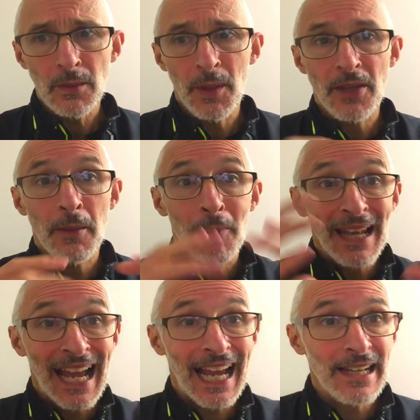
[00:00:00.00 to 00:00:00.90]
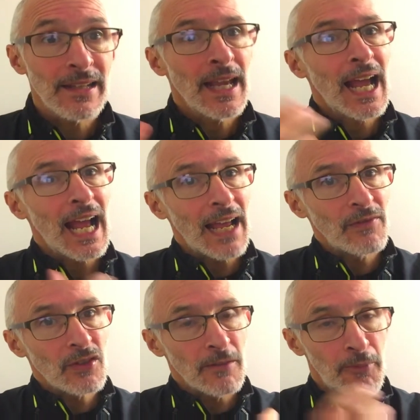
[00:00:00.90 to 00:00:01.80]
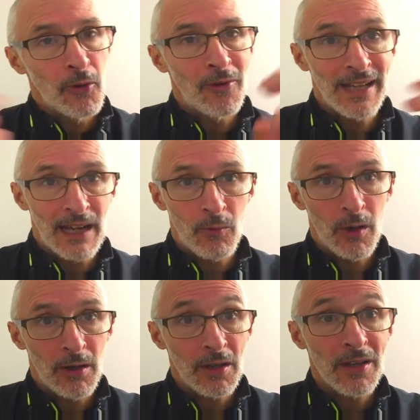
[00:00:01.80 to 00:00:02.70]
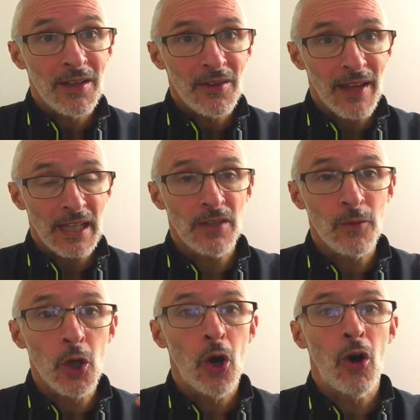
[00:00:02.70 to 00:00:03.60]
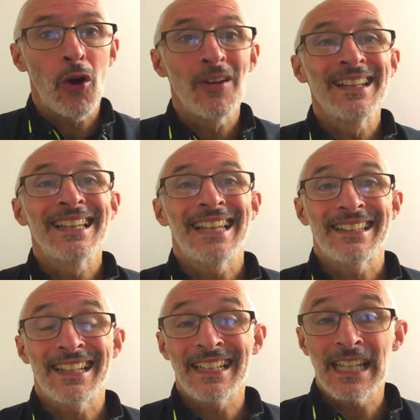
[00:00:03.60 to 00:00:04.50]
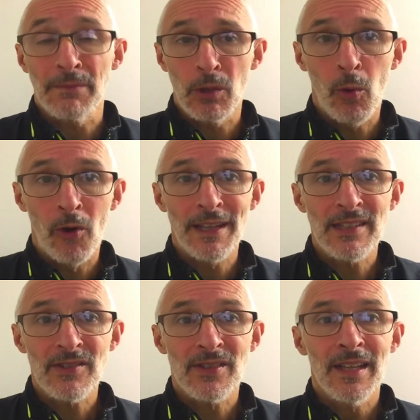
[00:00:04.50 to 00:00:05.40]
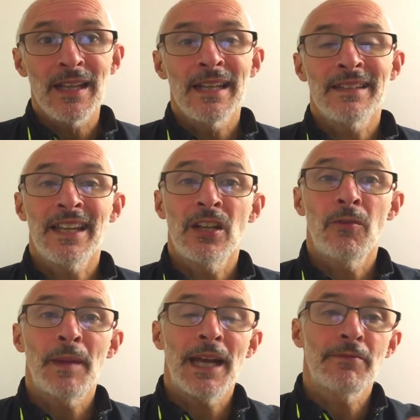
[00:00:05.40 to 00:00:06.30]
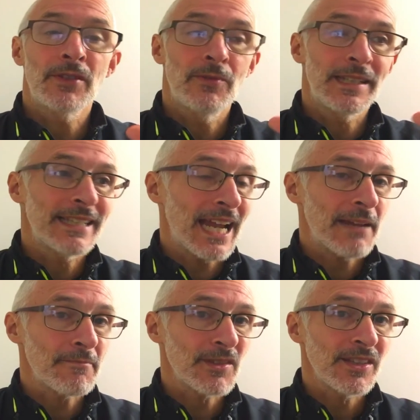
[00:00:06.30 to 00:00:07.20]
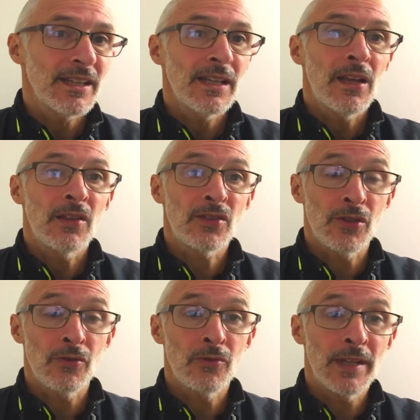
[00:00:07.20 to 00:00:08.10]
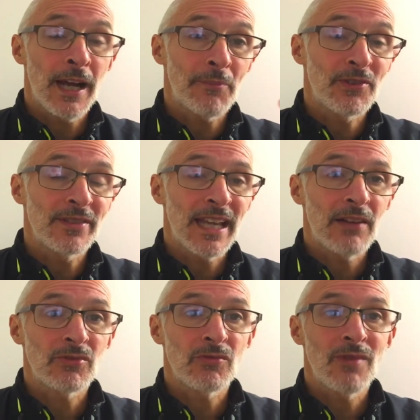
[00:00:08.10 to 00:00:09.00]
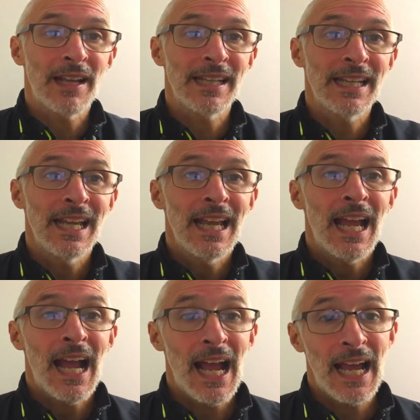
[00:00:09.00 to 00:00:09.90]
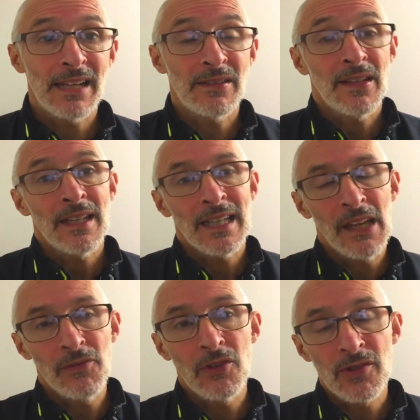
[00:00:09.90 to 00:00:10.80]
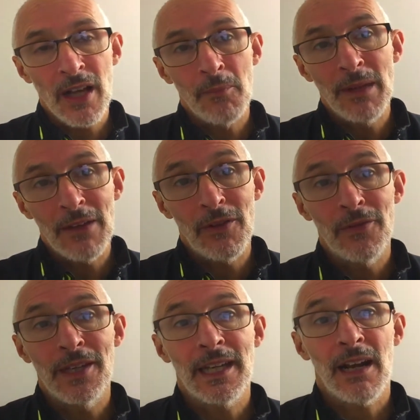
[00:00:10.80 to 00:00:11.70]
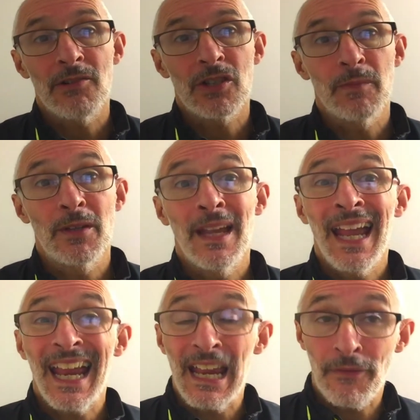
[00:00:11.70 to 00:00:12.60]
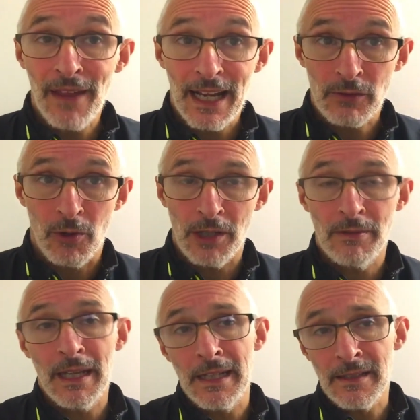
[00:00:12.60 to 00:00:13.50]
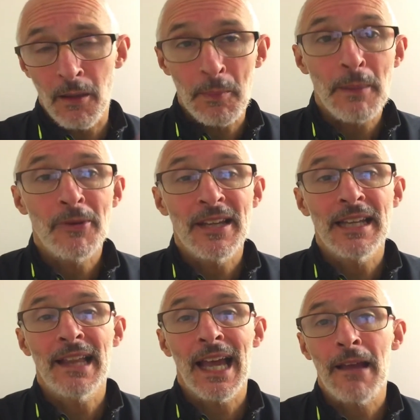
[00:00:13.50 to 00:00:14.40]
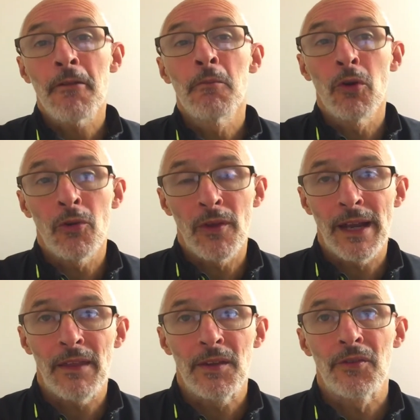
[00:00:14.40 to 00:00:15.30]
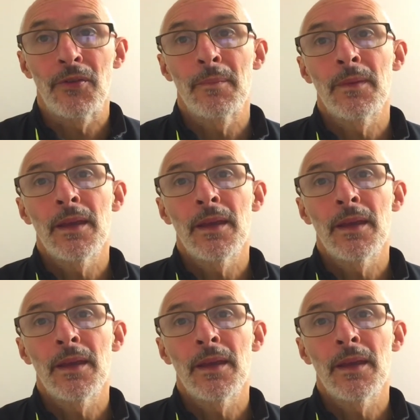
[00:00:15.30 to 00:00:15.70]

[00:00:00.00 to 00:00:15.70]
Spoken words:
but the plan and the support network that you've got, that's going to keep you honest, it's going to be able to adapt to the ups and downs of running and give you some level of encouragement if that's what you need. Some people need that more than others.